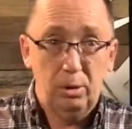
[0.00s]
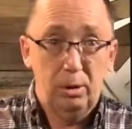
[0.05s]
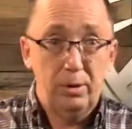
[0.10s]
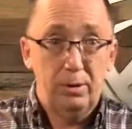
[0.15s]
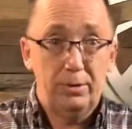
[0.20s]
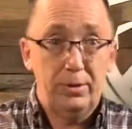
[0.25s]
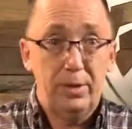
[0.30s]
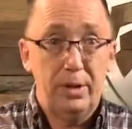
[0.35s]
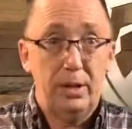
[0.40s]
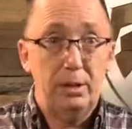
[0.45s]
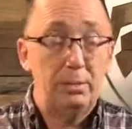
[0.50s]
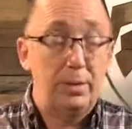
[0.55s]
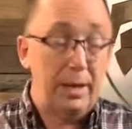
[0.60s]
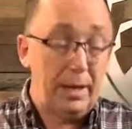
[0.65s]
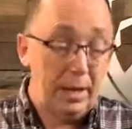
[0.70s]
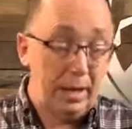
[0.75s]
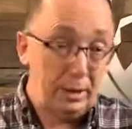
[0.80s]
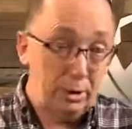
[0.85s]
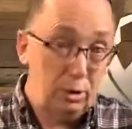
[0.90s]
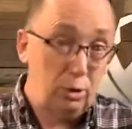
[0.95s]
Think about how
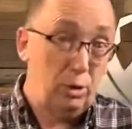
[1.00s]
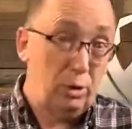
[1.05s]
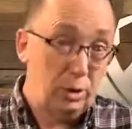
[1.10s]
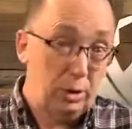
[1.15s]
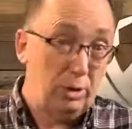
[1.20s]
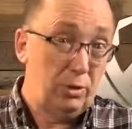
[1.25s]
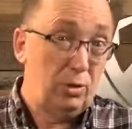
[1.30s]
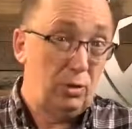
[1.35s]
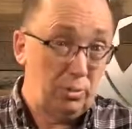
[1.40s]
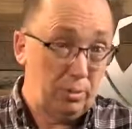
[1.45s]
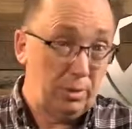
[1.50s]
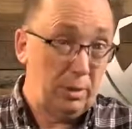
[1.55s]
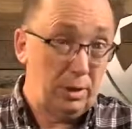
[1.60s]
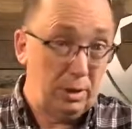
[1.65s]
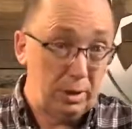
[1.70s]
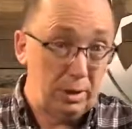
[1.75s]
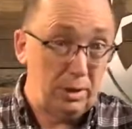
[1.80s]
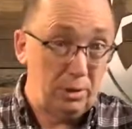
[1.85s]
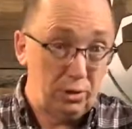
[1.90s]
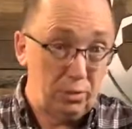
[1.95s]
you could
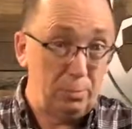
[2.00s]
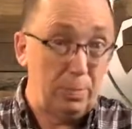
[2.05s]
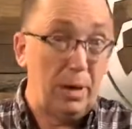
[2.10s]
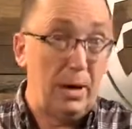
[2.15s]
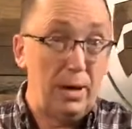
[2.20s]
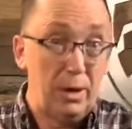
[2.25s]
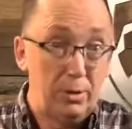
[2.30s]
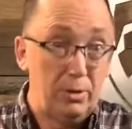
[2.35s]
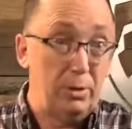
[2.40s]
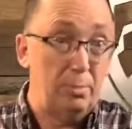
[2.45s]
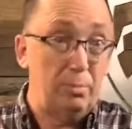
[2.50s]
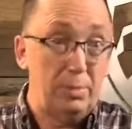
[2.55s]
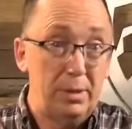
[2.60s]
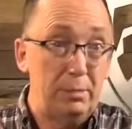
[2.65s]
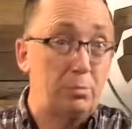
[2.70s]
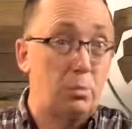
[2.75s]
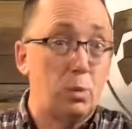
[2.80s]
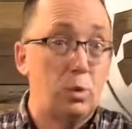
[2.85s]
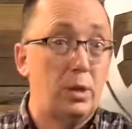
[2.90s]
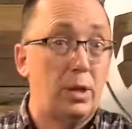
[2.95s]
aspire to be
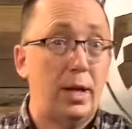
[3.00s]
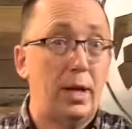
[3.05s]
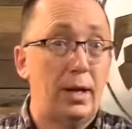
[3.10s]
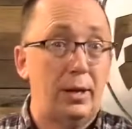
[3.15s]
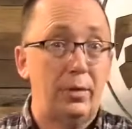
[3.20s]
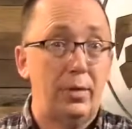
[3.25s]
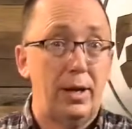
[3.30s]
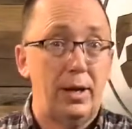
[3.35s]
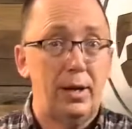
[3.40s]
more like that.